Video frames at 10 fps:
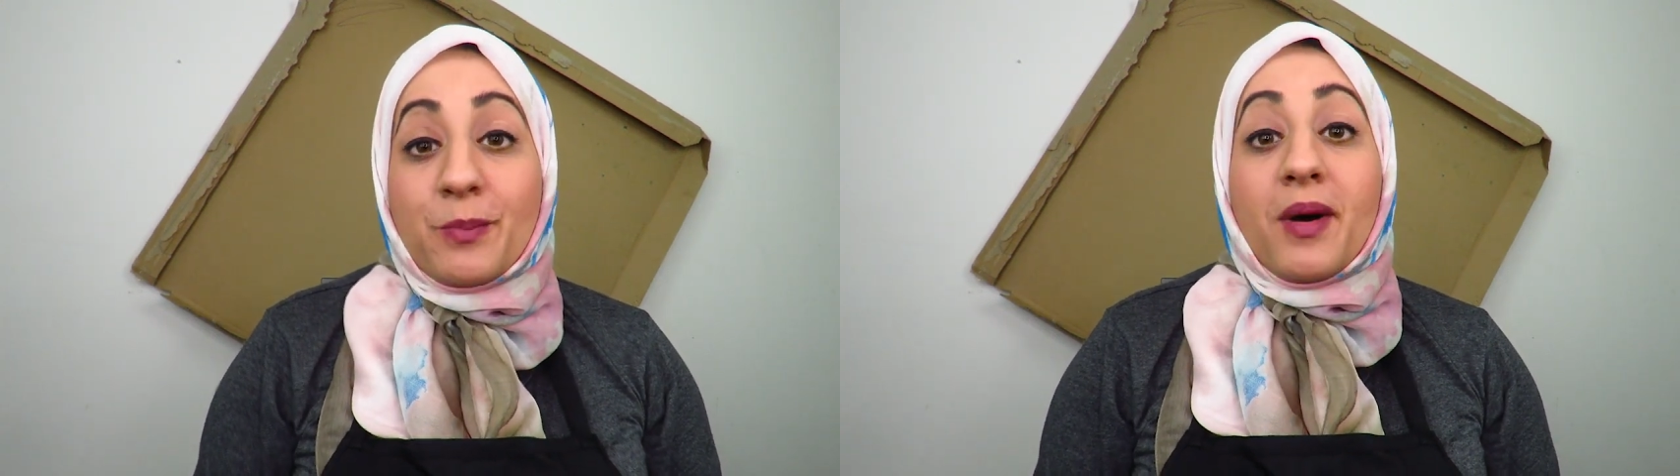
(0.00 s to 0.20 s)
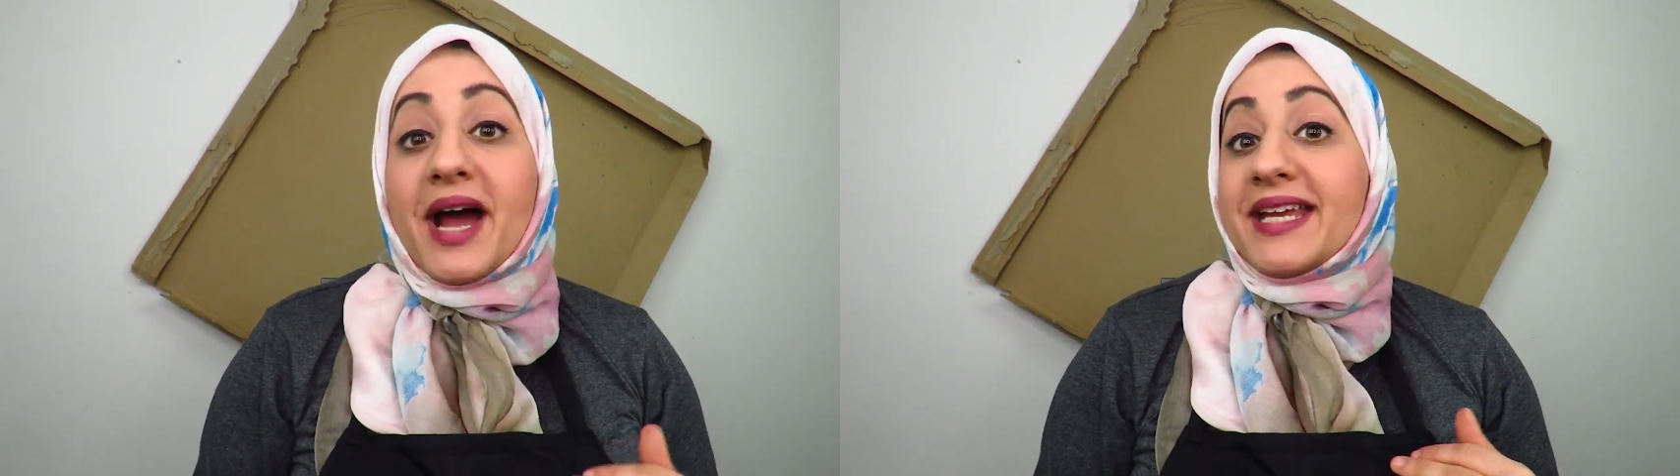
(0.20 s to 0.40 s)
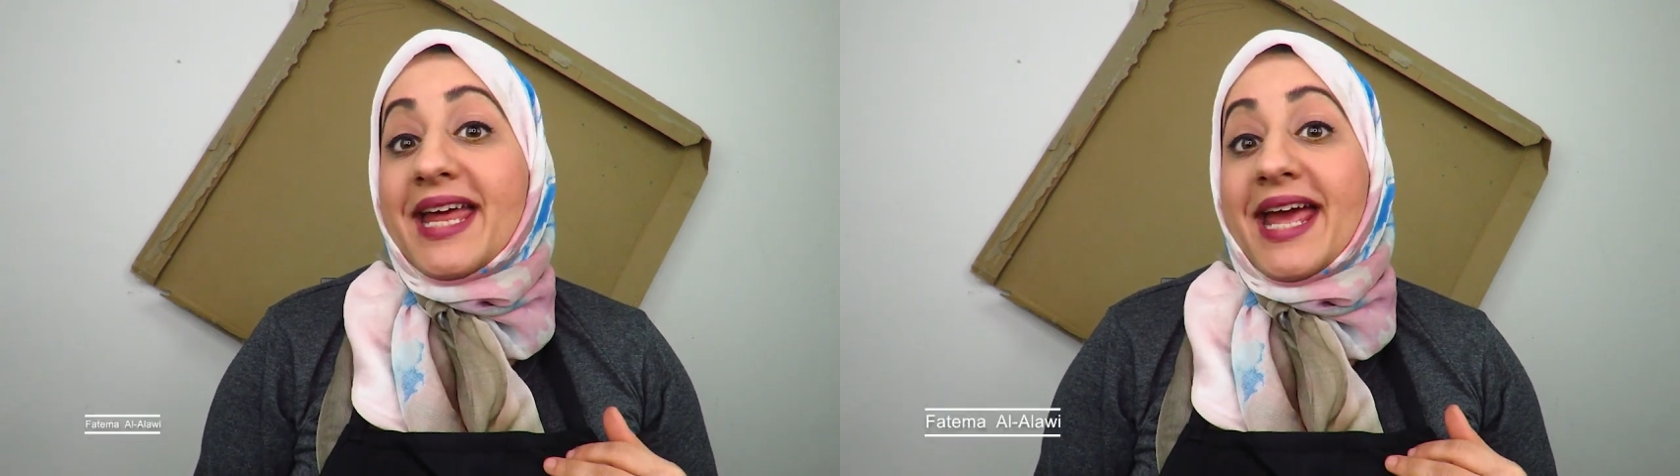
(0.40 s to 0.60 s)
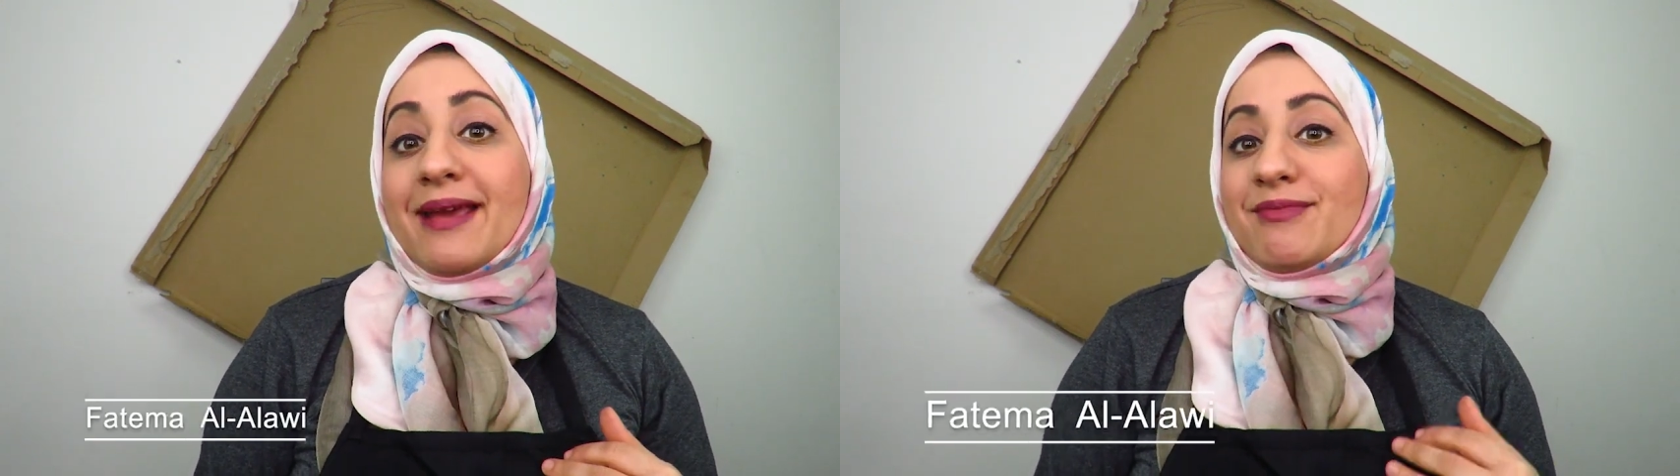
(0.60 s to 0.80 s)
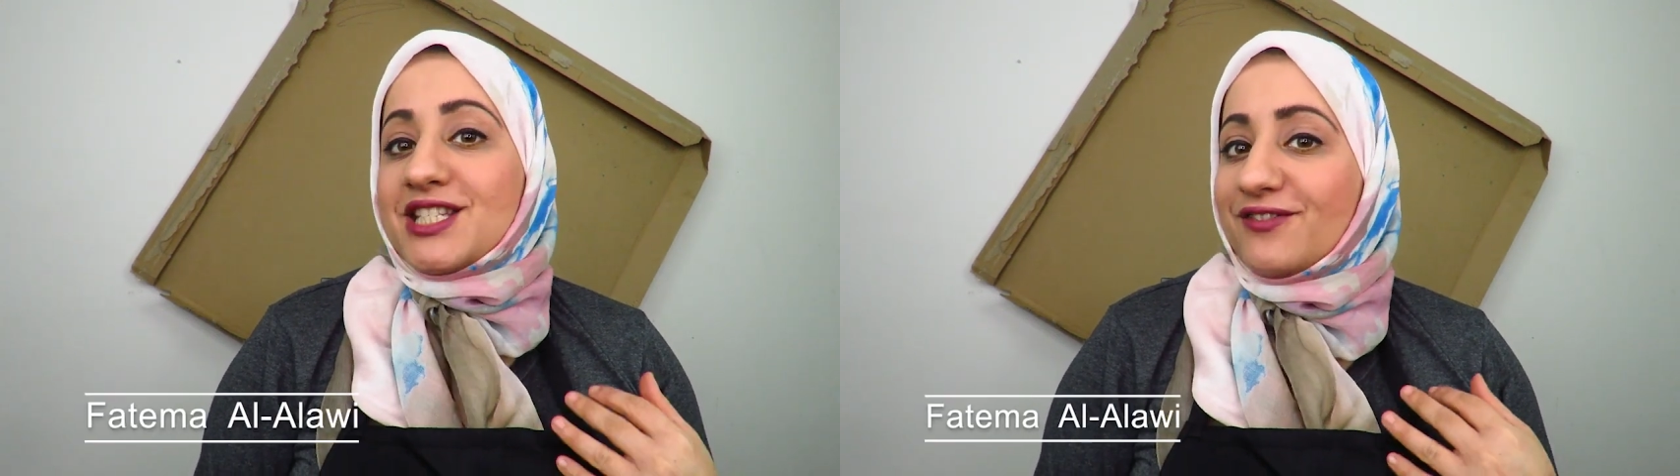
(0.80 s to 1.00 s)
My
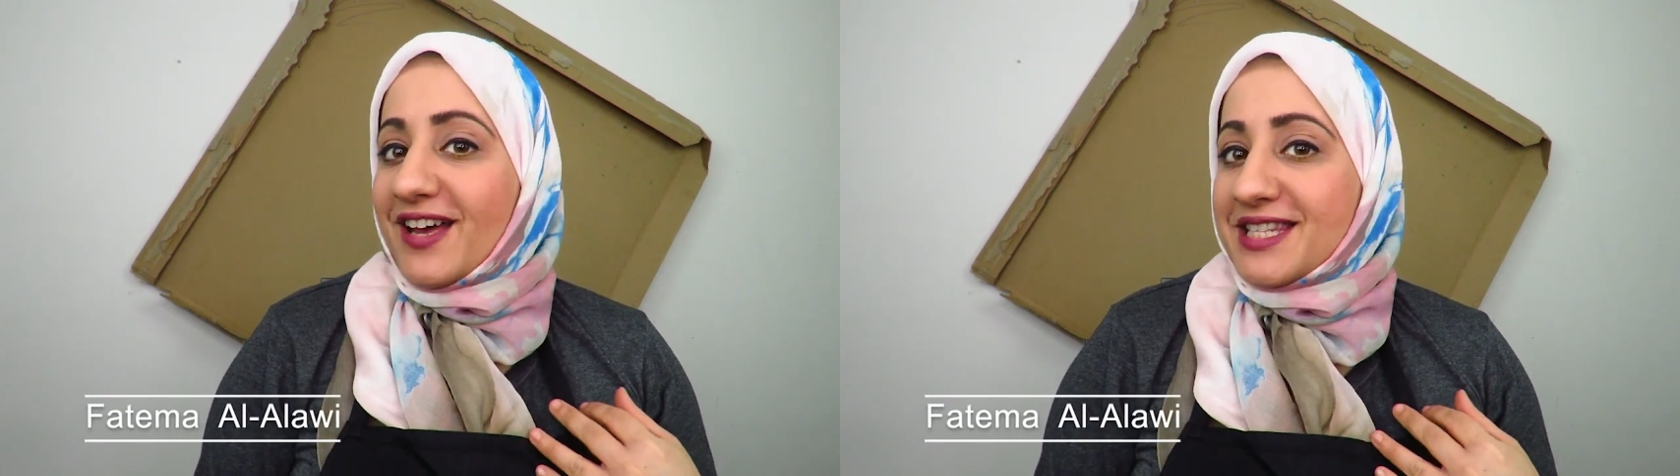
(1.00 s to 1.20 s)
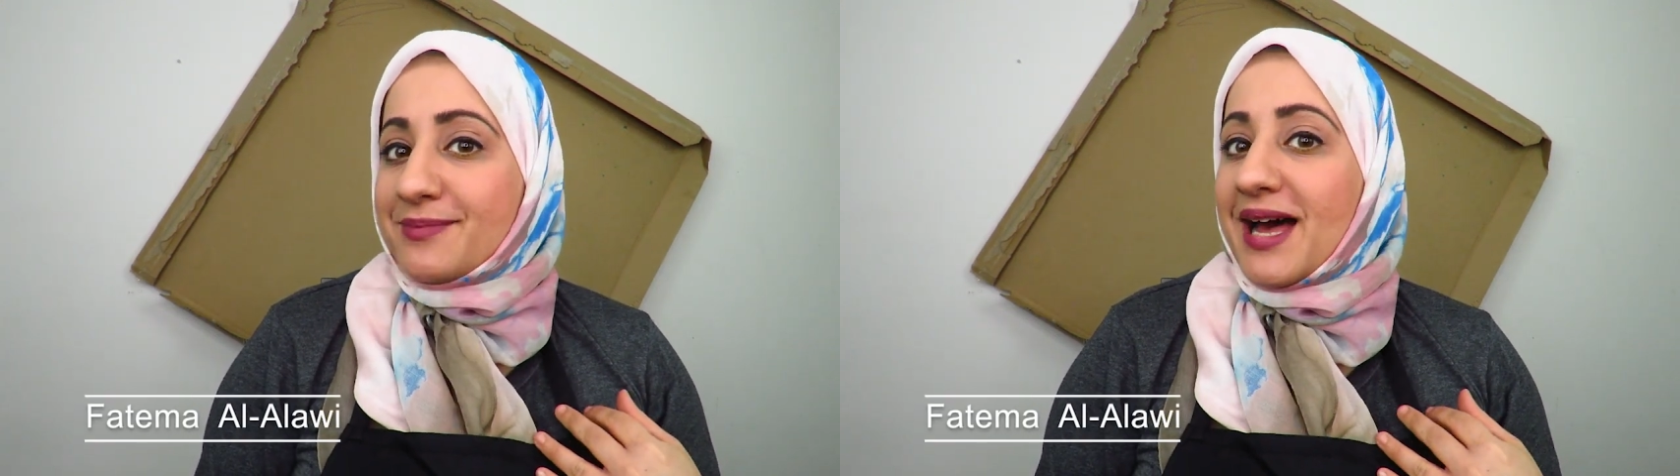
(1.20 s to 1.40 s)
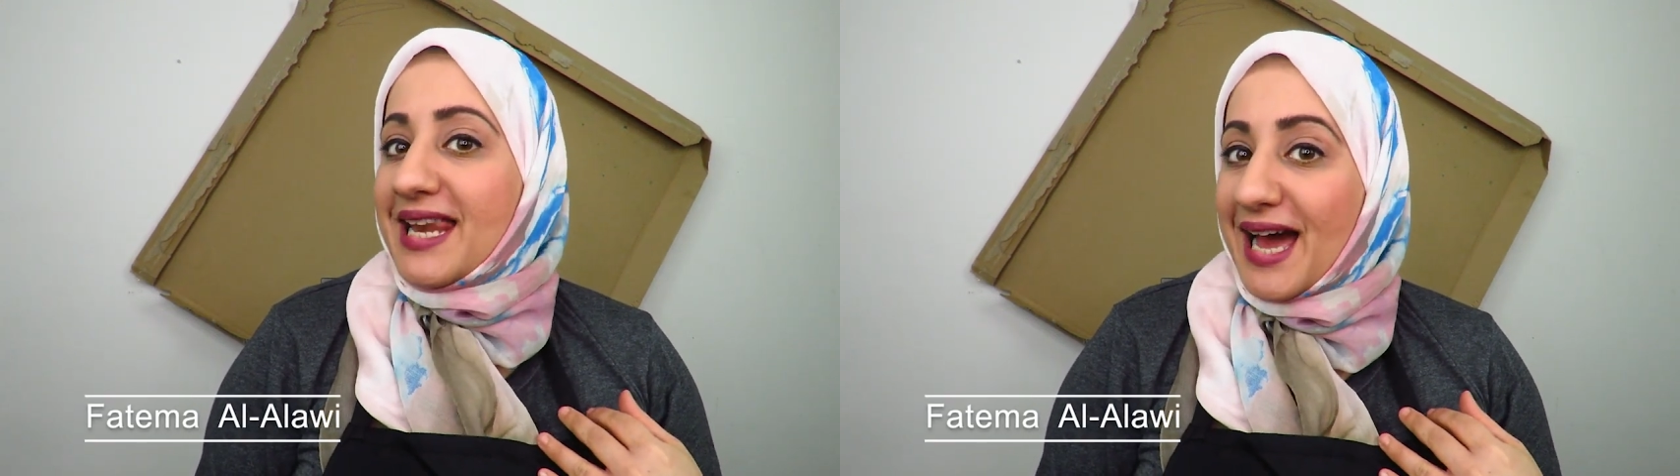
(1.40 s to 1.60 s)
name is Fatema